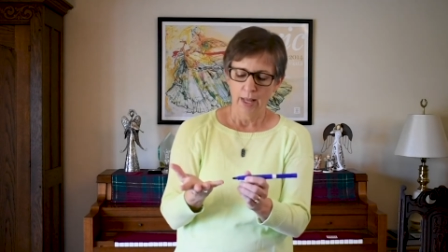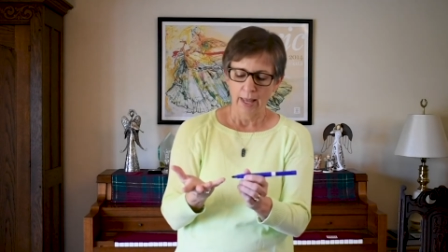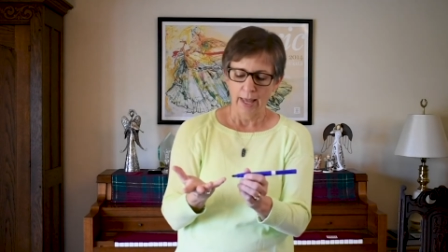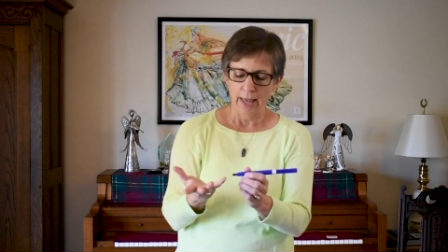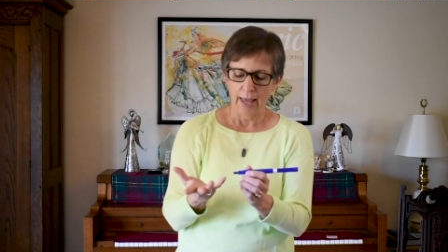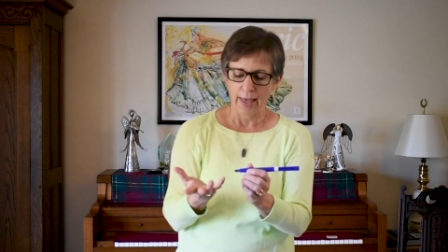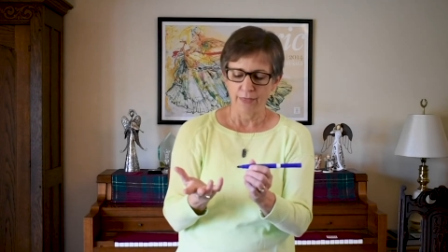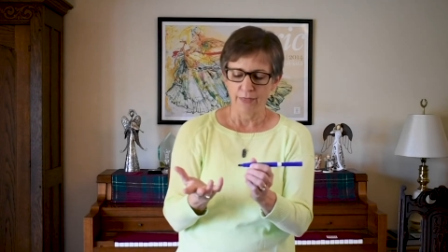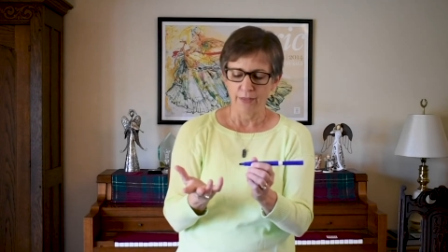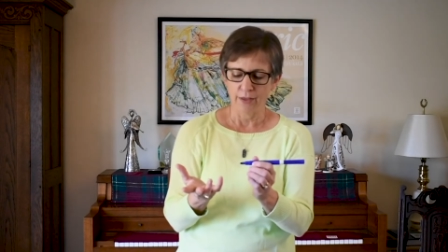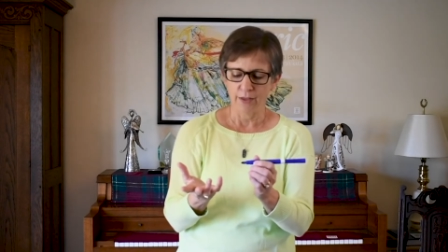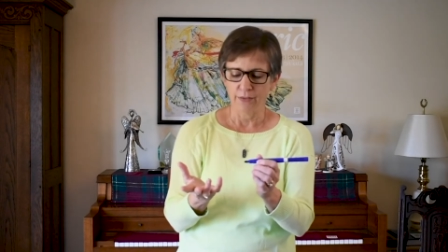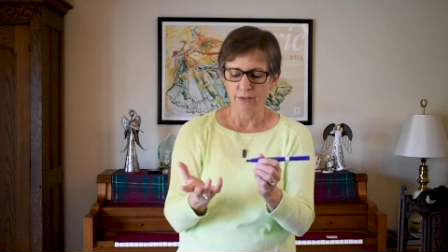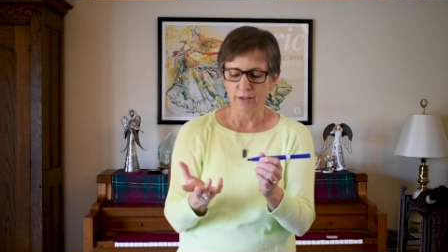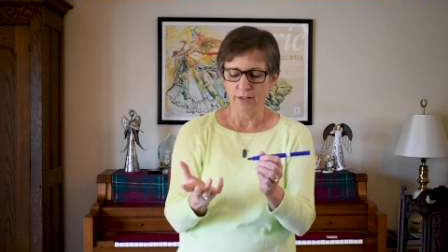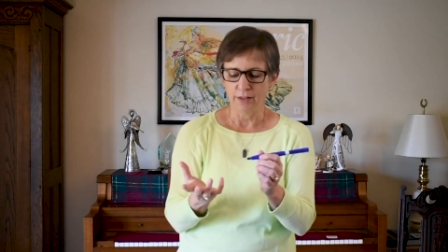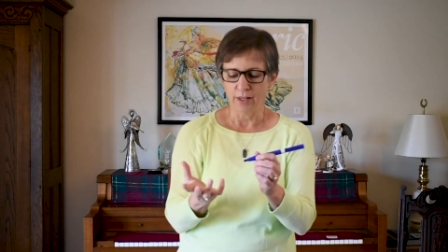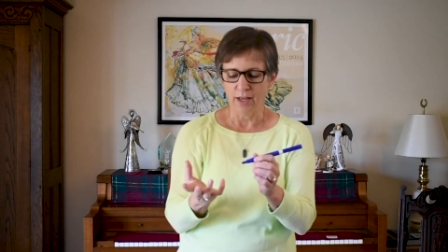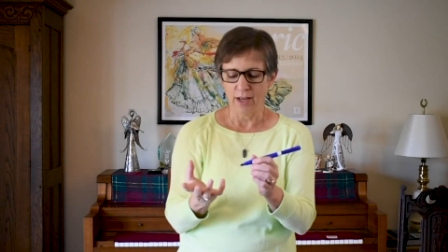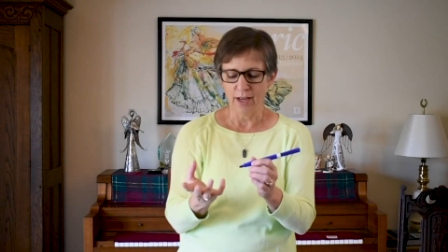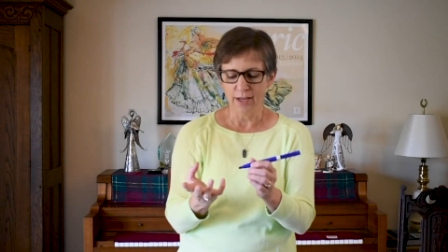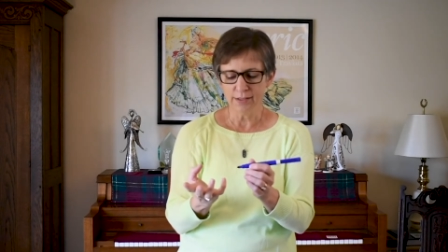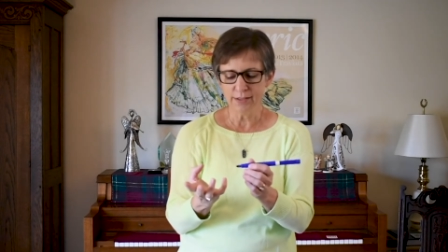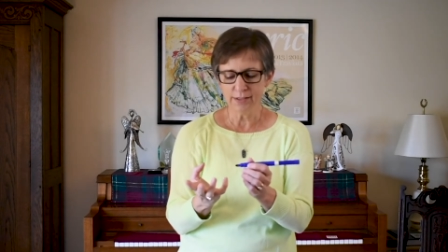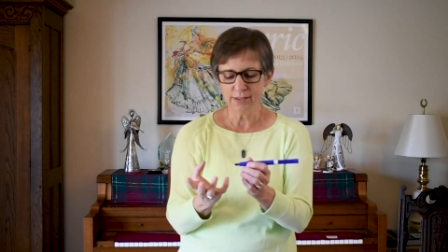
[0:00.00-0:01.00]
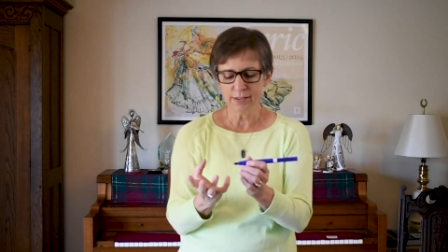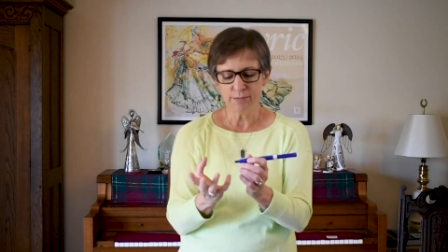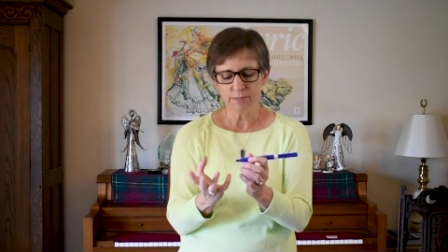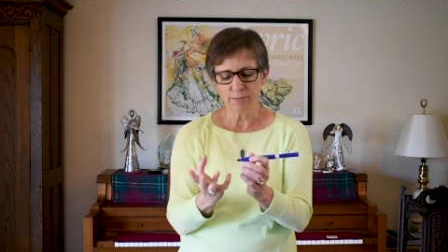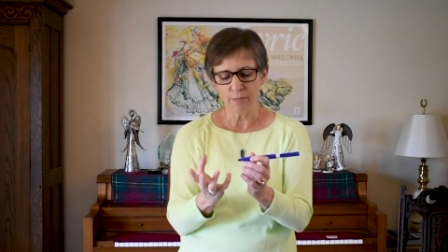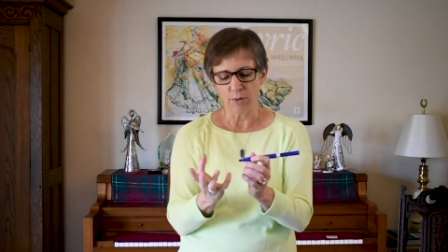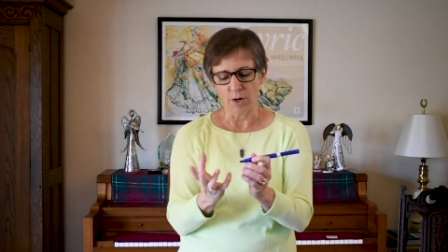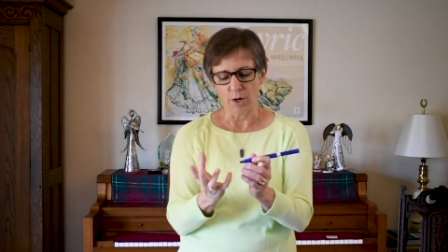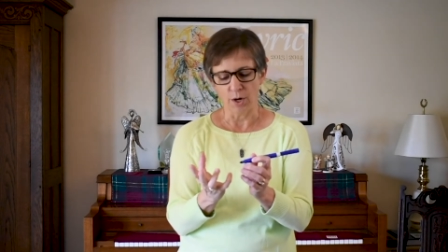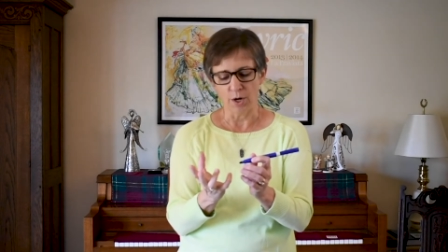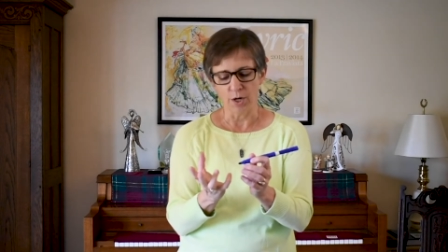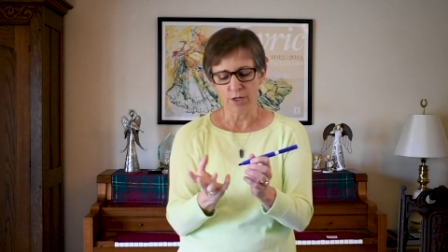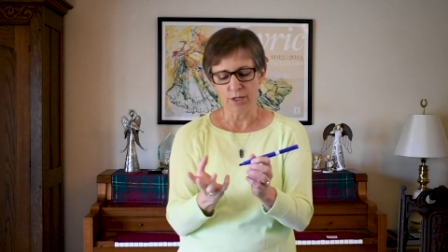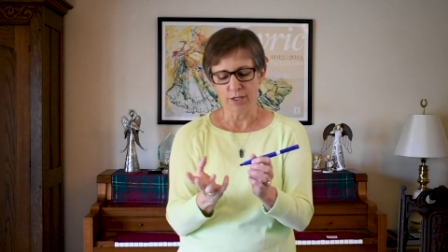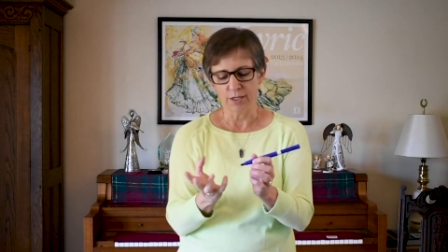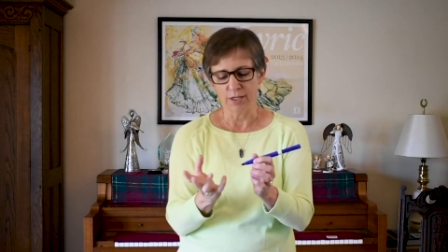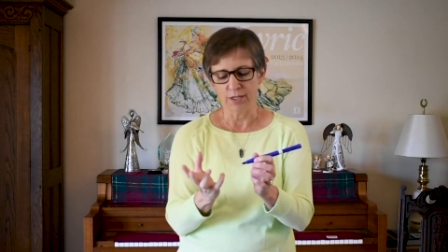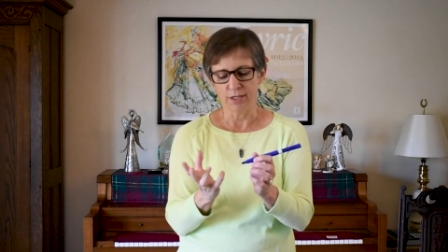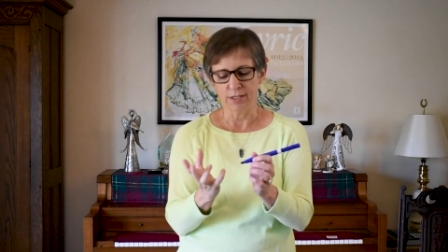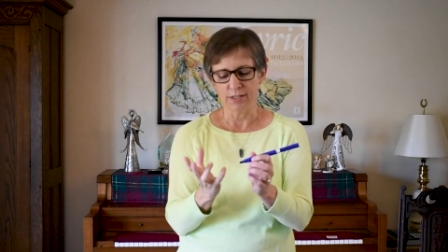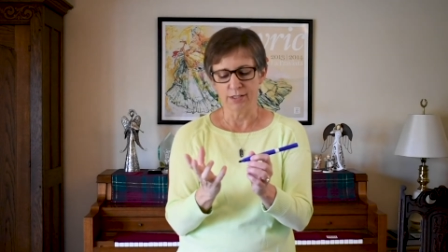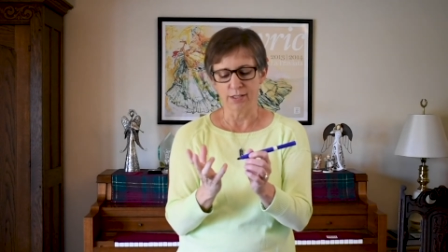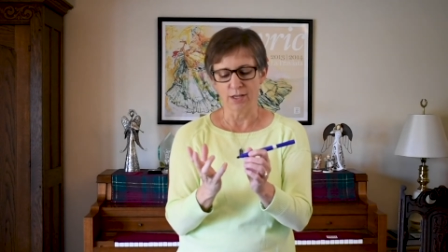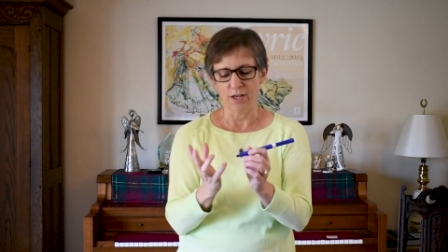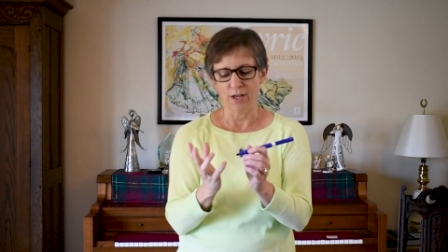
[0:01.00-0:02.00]
And then the last mark
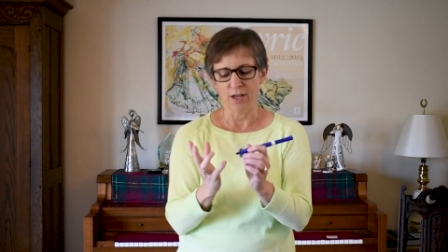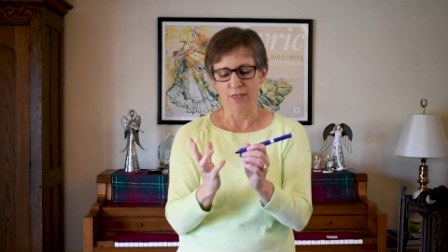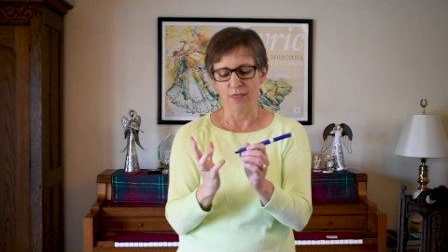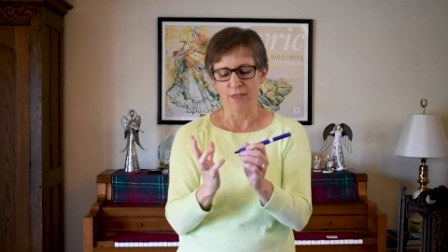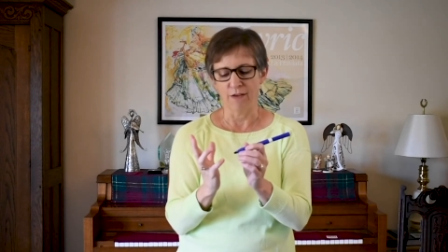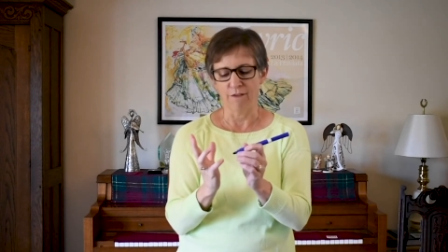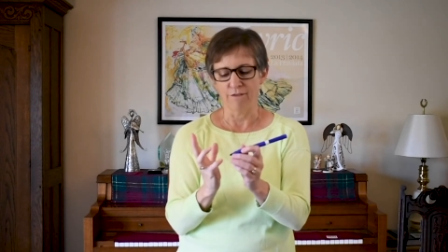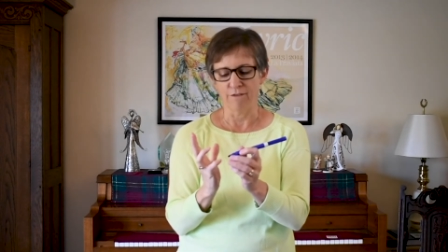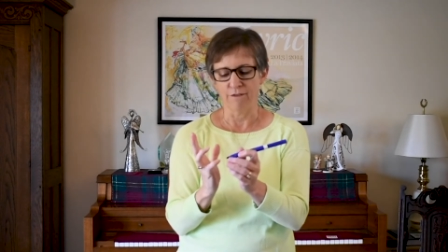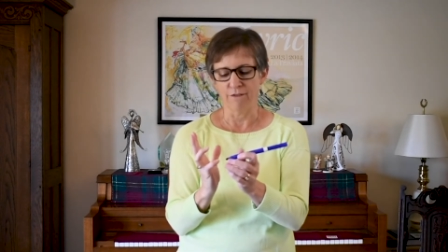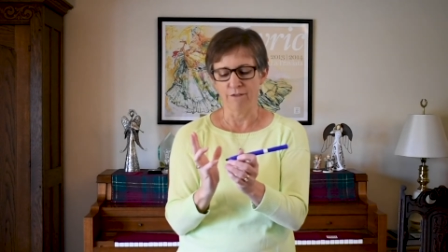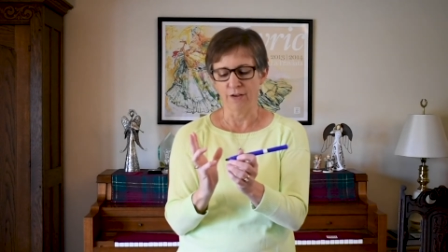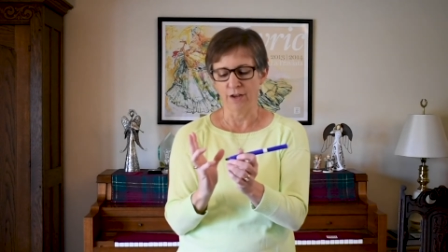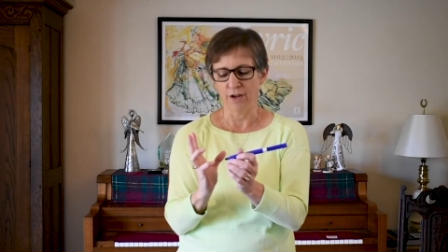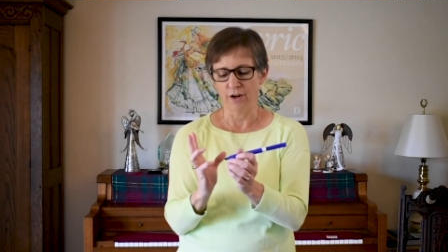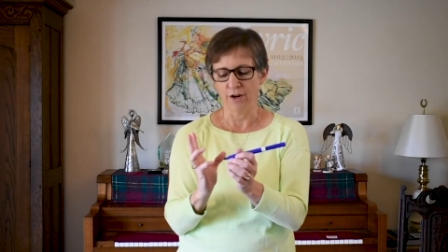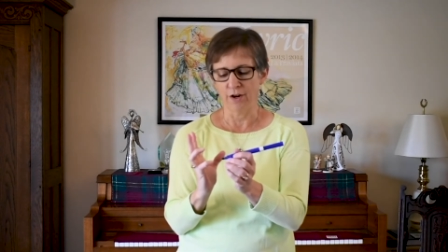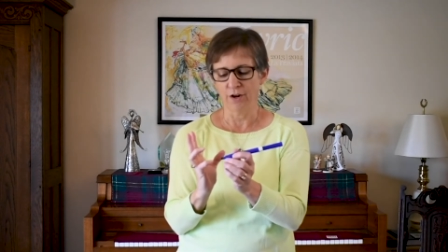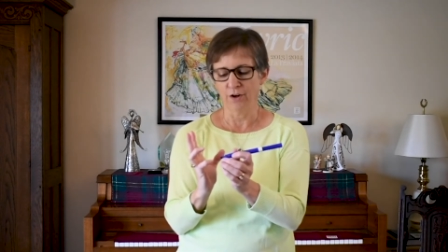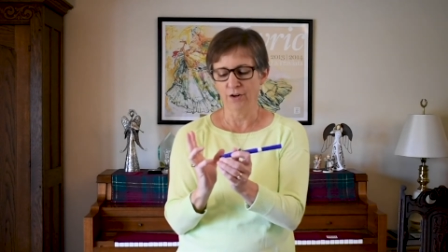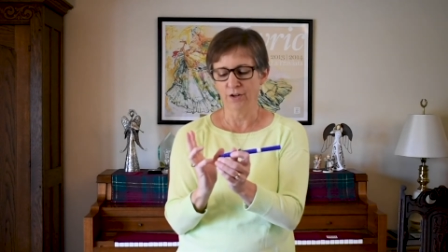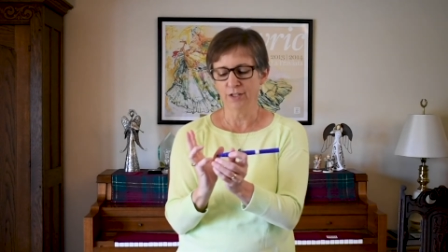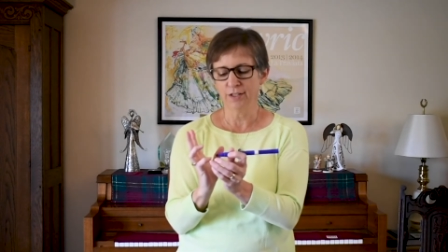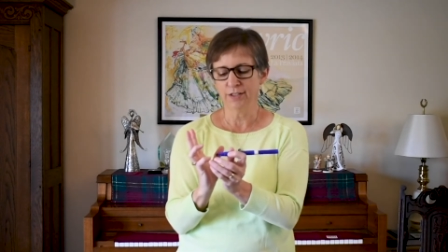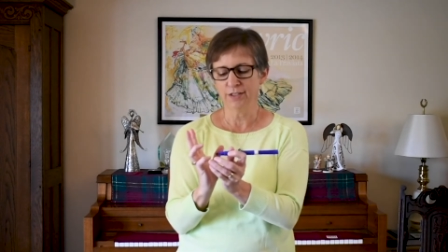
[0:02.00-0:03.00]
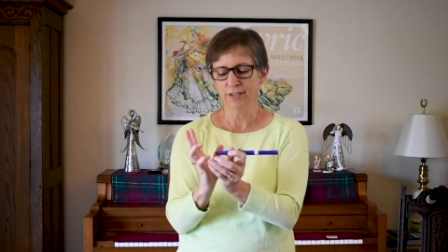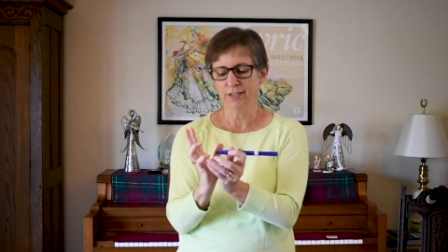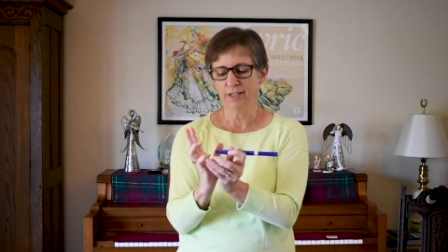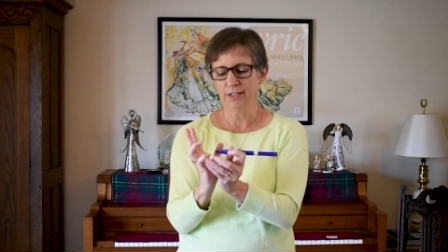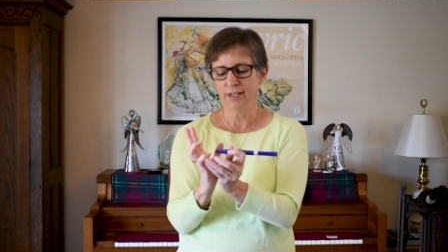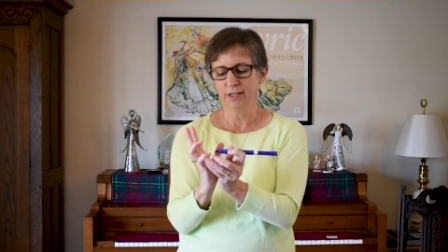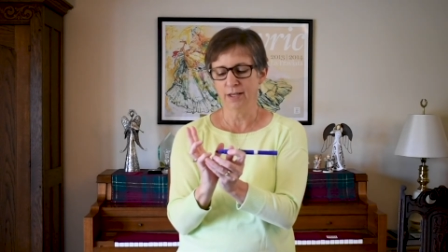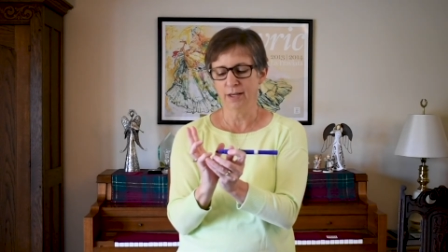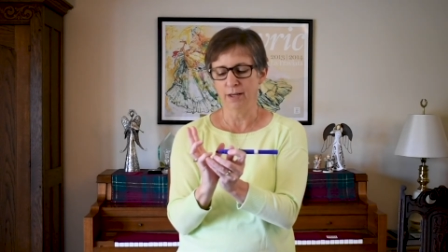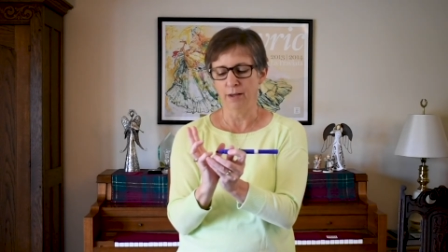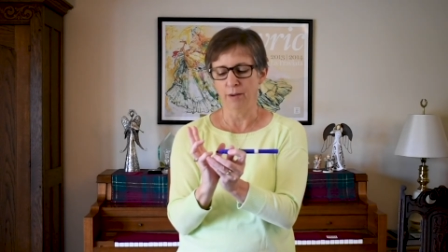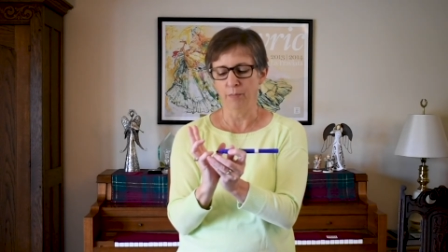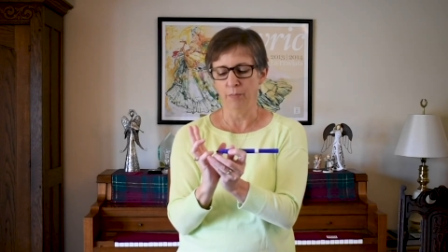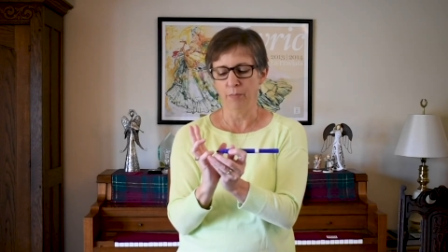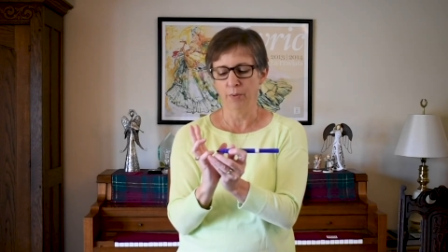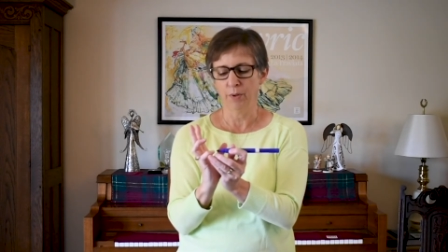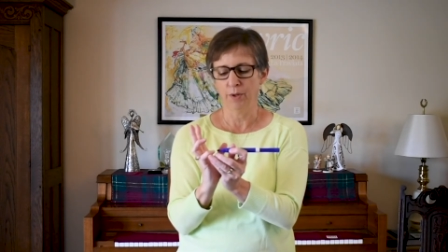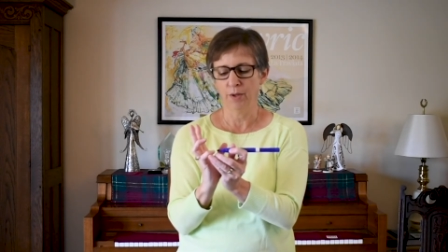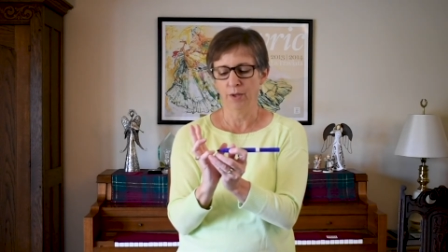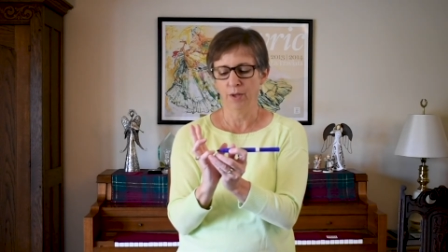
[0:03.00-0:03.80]
is on the very tip